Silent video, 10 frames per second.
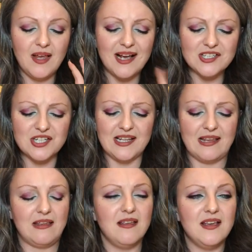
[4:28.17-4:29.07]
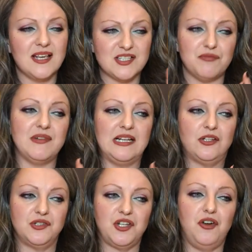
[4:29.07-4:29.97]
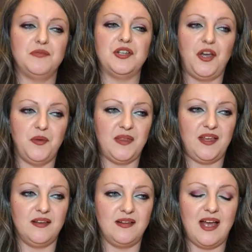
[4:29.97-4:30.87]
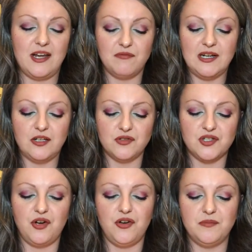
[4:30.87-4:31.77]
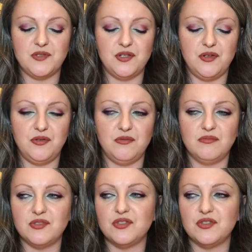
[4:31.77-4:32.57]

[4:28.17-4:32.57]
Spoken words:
actually it's a really good time to go within and a really good time to